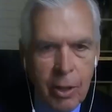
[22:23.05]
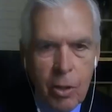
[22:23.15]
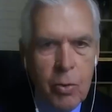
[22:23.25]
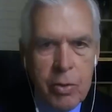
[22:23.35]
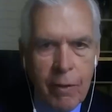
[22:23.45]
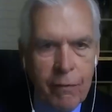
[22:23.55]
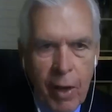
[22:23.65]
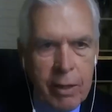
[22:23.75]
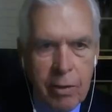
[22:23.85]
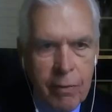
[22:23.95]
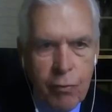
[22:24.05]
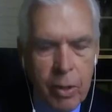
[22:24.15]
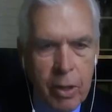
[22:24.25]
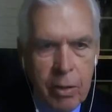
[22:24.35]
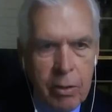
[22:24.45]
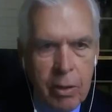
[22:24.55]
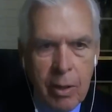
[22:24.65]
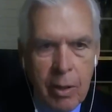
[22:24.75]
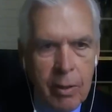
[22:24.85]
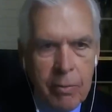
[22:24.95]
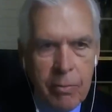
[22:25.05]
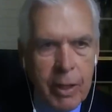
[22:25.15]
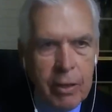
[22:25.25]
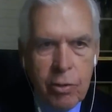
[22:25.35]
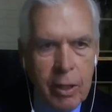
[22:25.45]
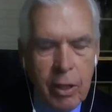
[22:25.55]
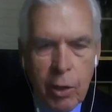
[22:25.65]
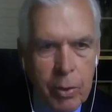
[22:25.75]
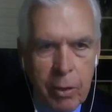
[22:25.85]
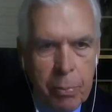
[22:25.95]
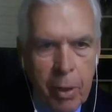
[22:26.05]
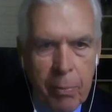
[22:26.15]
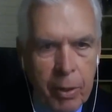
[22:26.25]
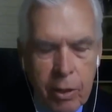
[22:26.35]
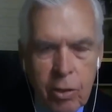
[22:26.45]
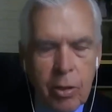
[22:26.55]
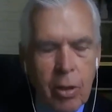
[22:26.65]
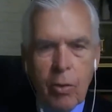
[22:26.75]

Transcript: who is effective in dealing with the public.